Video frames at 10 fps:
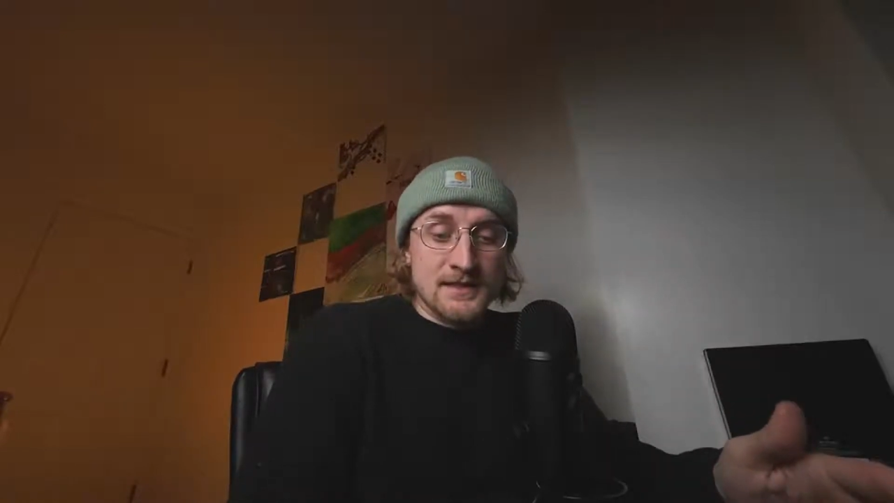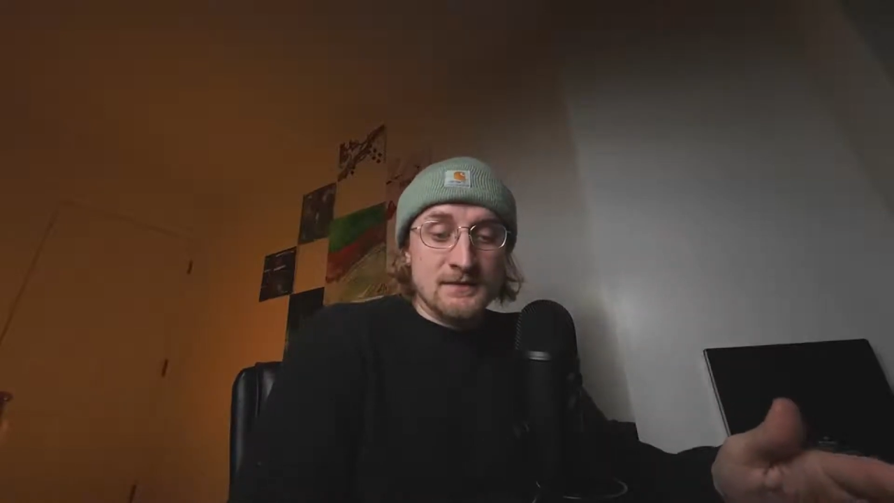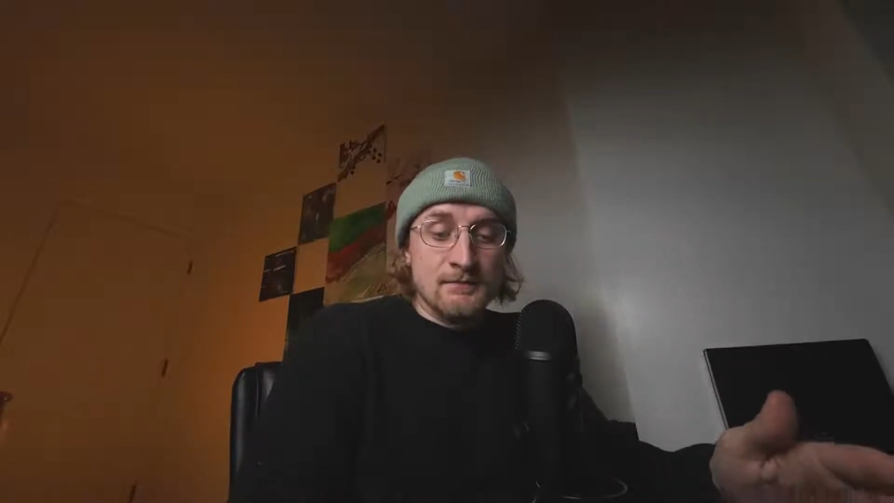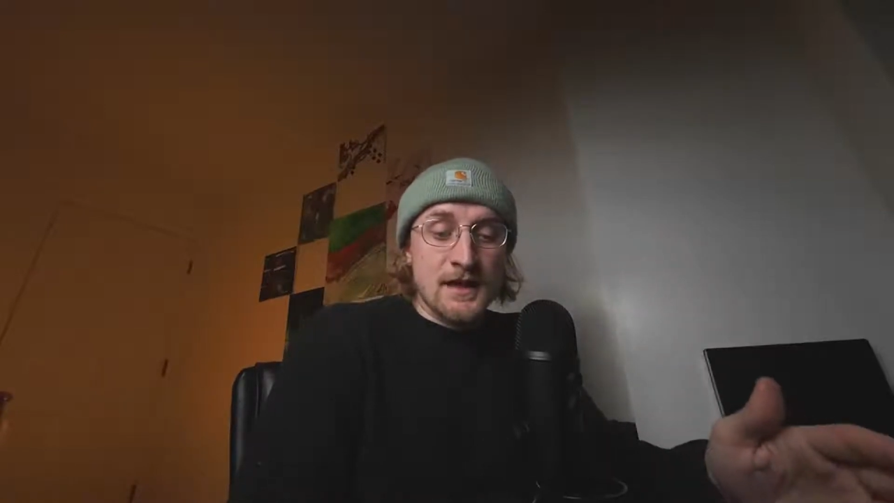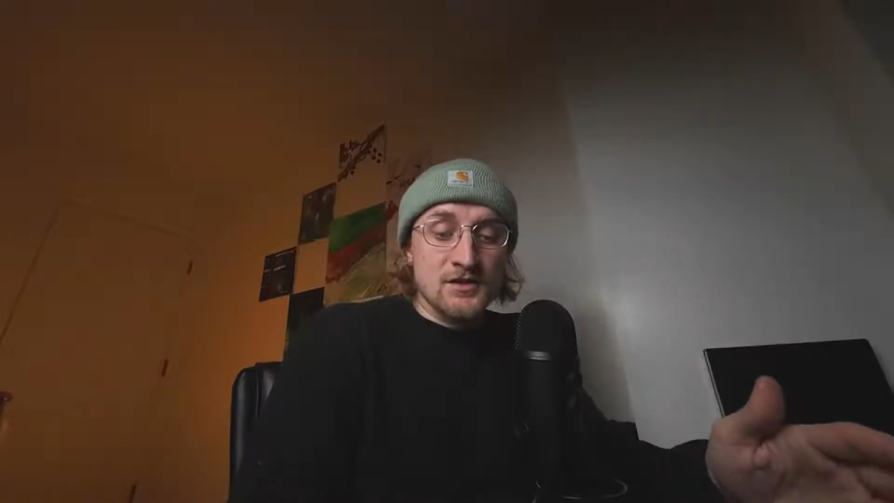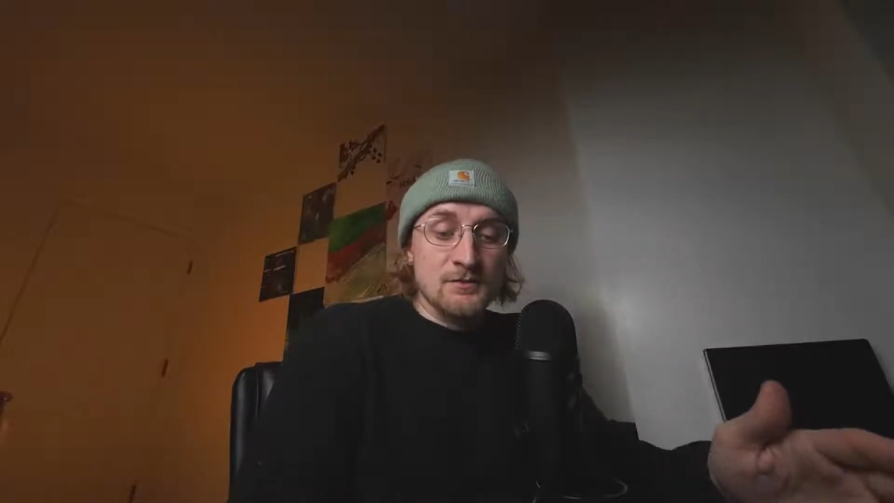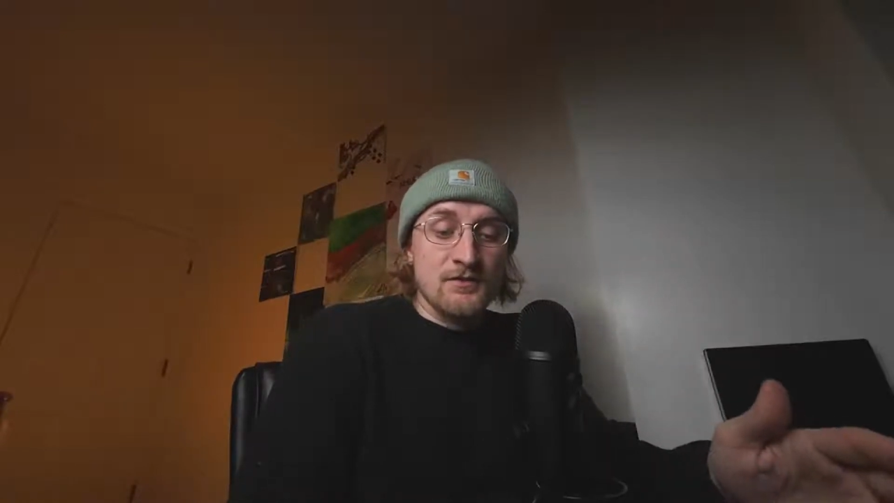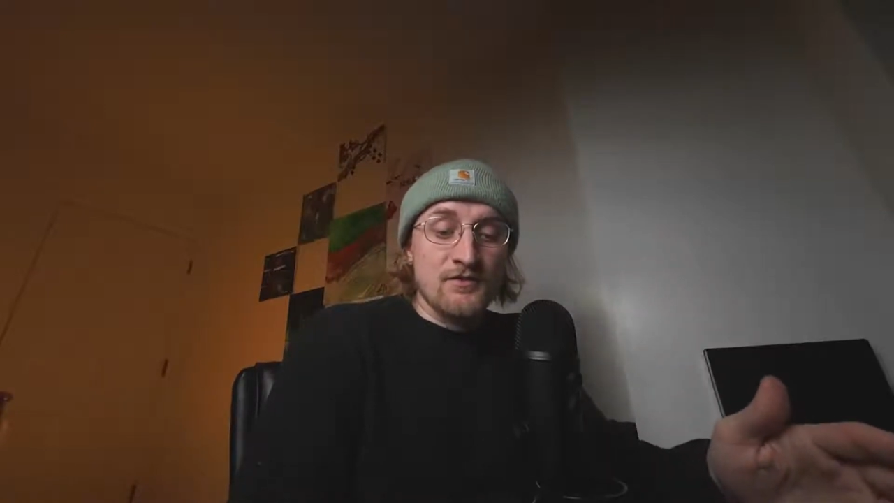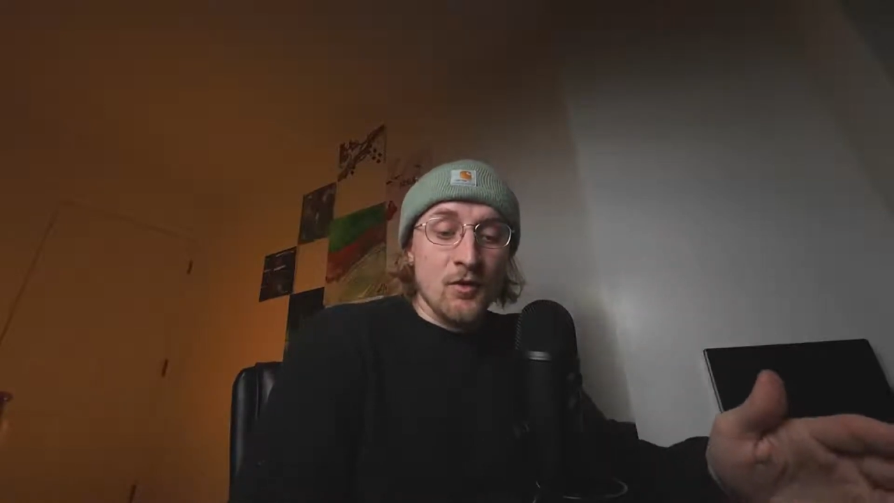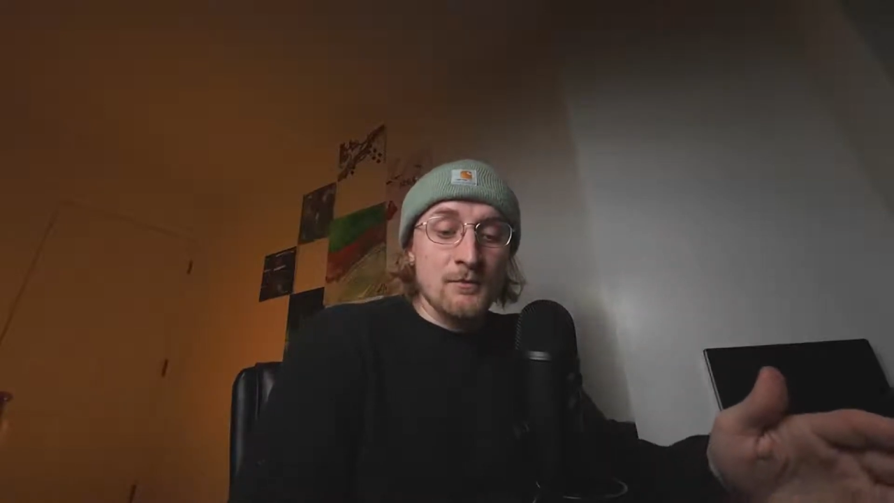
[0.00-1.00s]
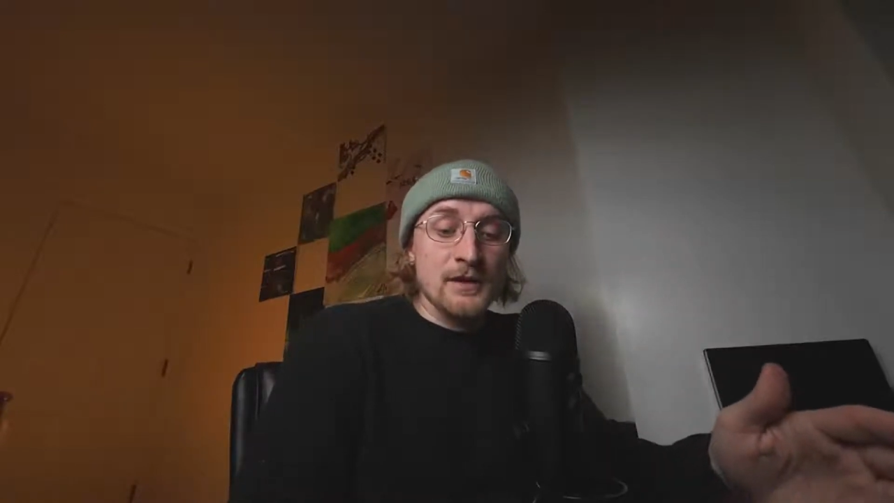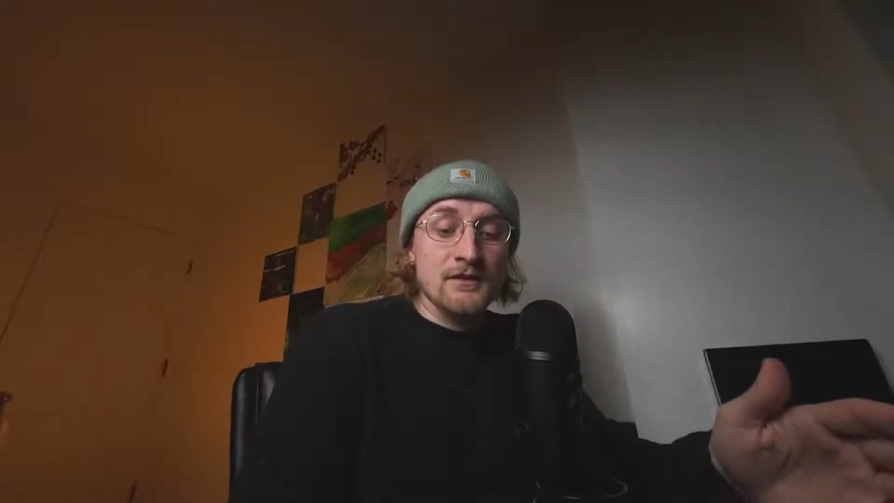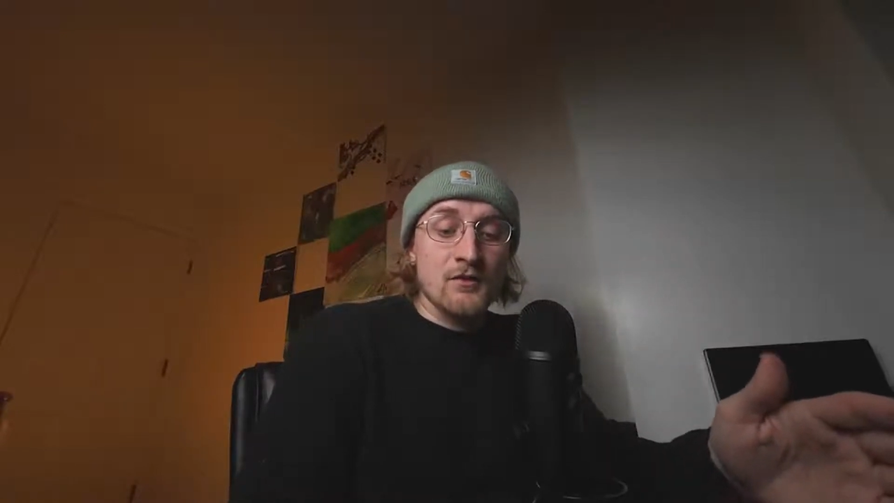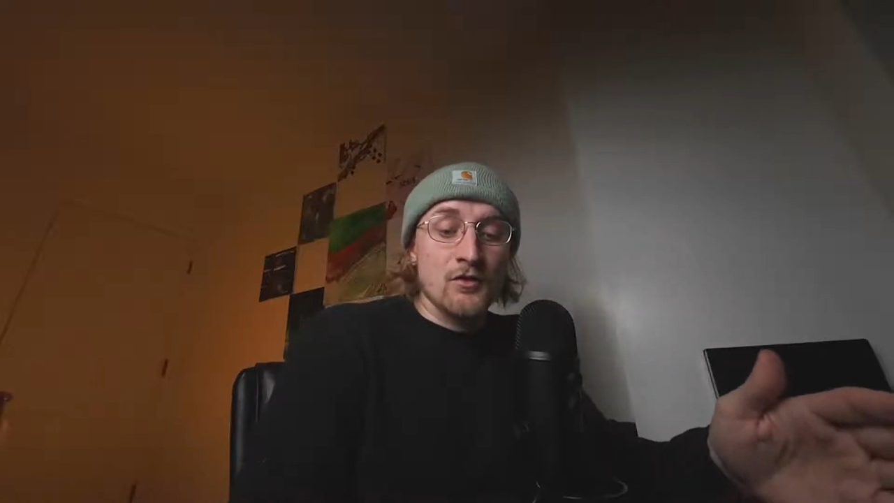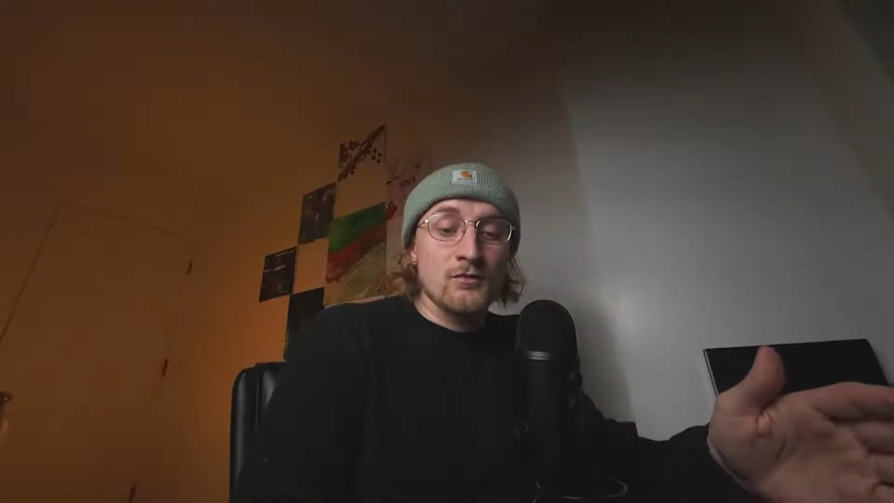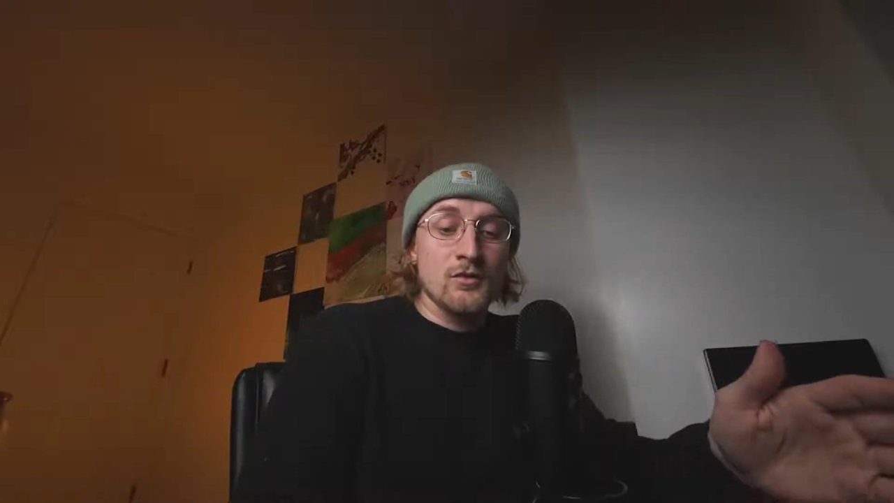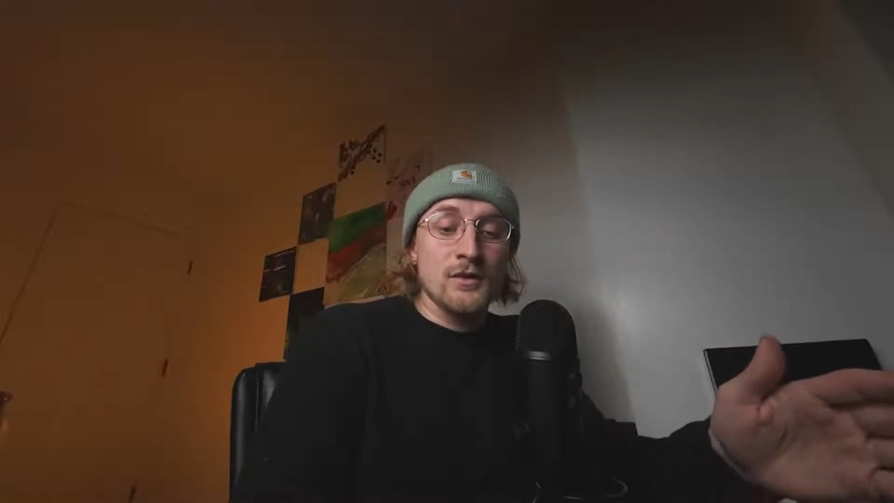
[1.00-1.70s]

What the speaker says: mentioned before, being vulnerable